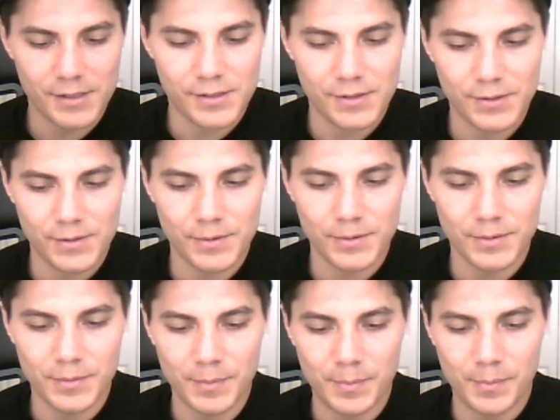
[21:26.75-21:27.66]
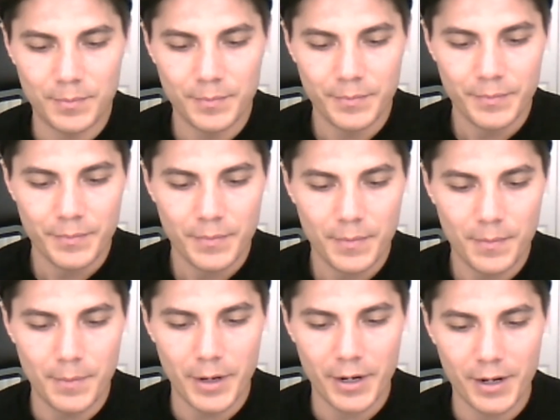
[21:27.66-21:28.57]
to
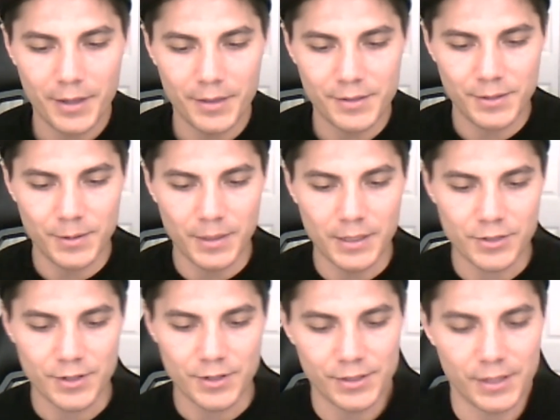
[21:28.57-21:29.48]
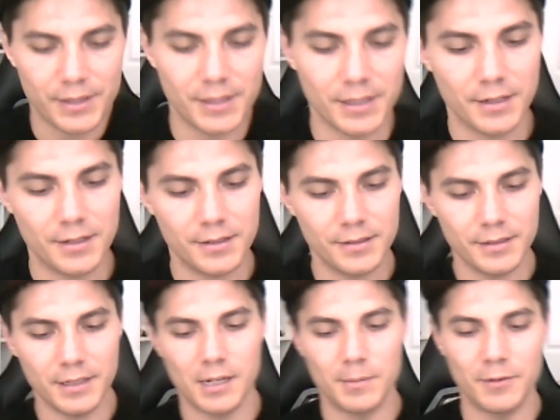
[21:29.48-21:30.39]
marry the two industries, I think,
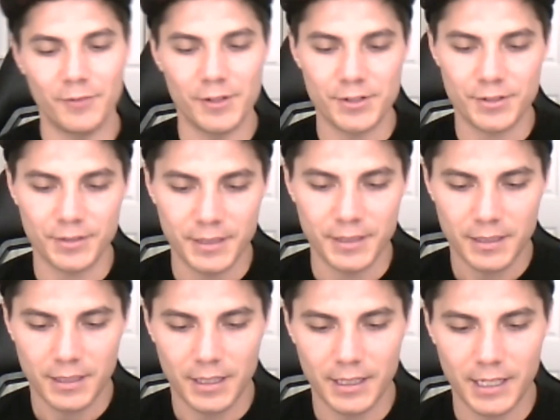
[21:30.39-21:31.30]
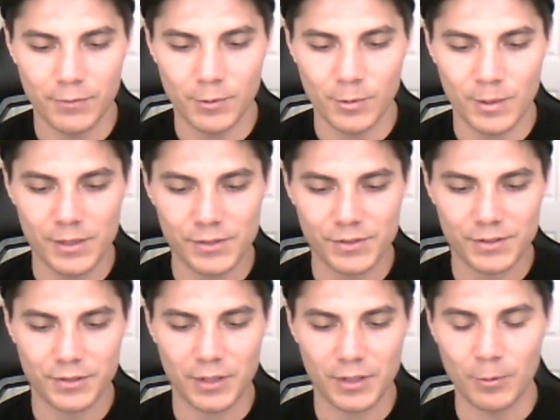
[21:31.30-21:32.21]
eventually. Like even when
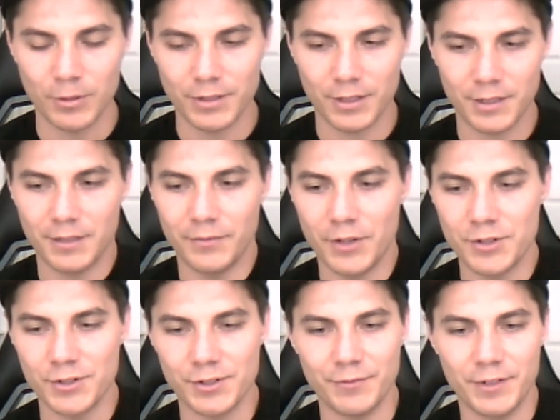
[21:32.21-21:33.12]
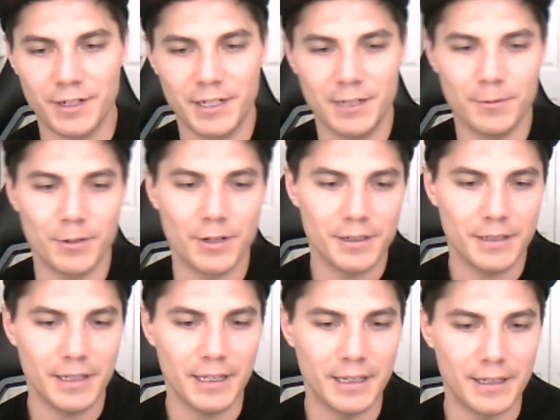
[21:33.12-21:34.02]
I worked on Avengers Infinity
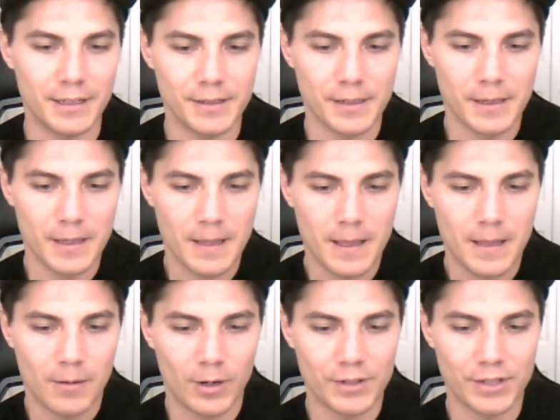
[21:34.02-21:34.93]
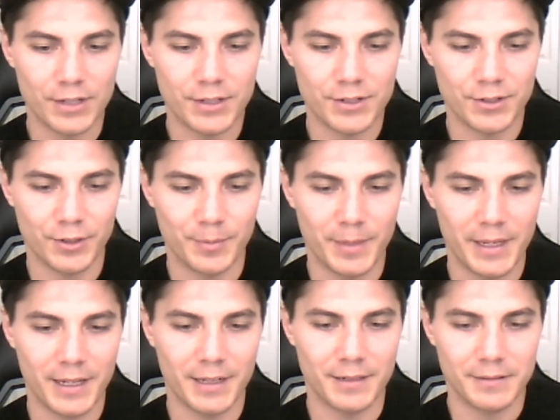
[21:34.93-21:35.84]
War, and when I was at Digital
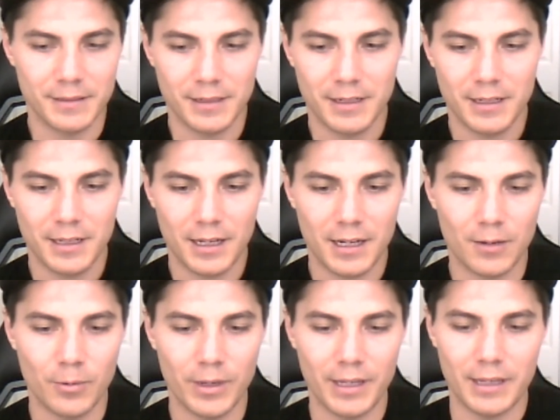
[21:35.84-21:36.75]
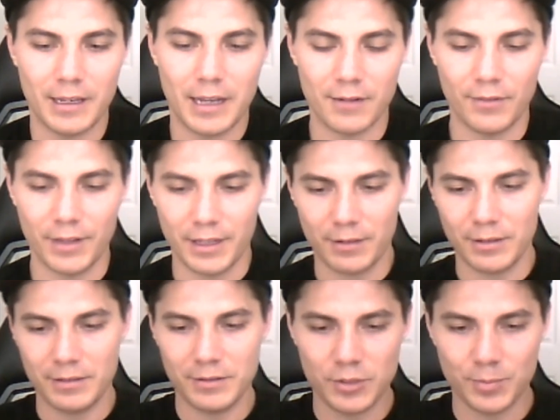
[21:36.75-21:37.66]
Domain, we kind of like
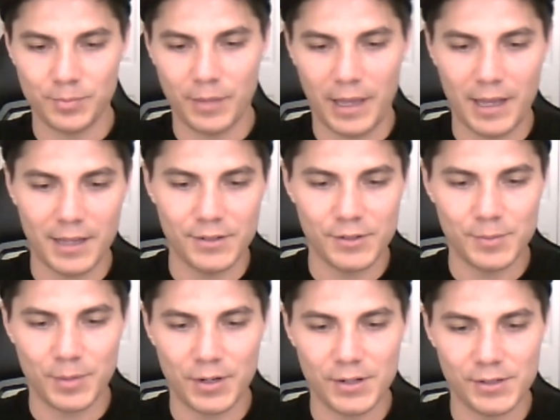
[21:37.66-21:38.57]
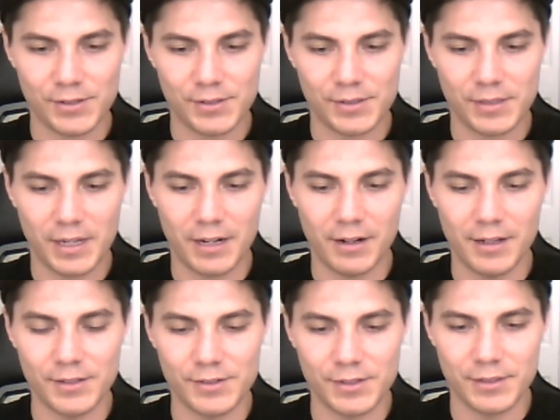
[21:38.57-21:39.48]
had sparse
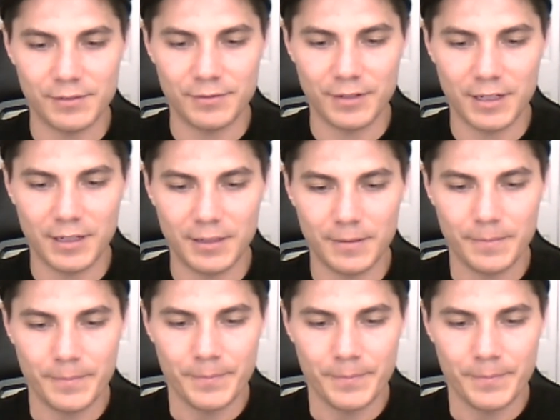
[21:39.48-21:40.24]
areas of